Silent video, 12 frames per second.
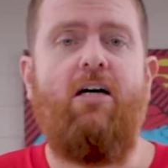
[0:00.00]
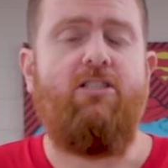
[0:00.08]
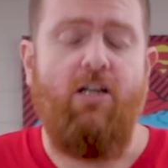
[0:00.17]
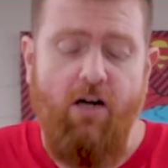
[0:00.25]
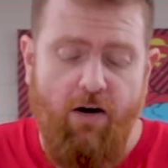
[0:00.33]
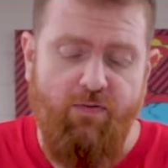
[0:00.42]
I
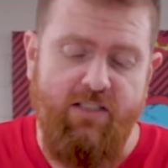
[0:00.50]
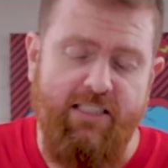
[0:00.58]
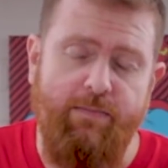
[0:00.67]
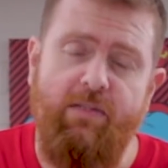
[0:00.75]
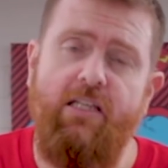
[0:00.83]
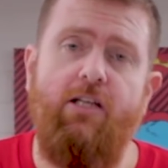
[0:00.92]
don't know if it's
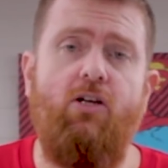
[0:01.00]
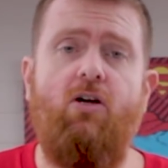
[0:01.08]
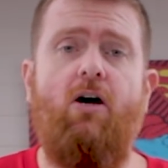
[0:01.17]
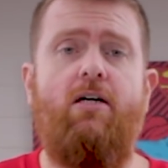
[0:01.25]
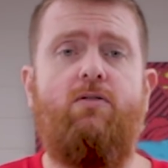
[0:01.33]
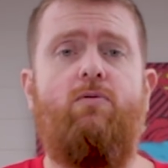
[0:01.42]
something that you
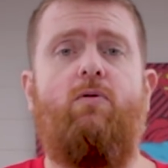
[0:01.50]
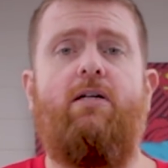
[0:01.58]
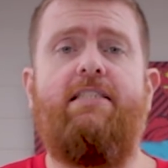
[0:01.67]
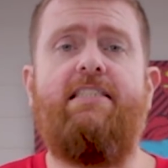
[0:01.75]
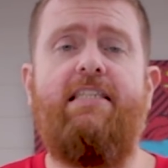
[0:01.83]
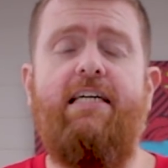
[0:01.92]
guys would want
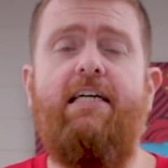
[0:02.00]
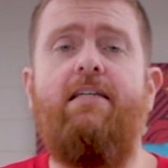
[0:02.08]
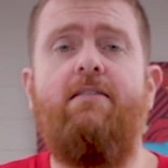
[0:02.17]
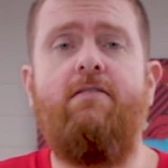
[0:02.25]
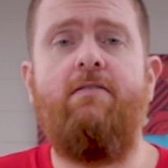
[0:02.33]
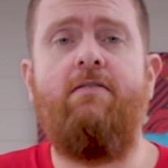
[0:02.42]
to see,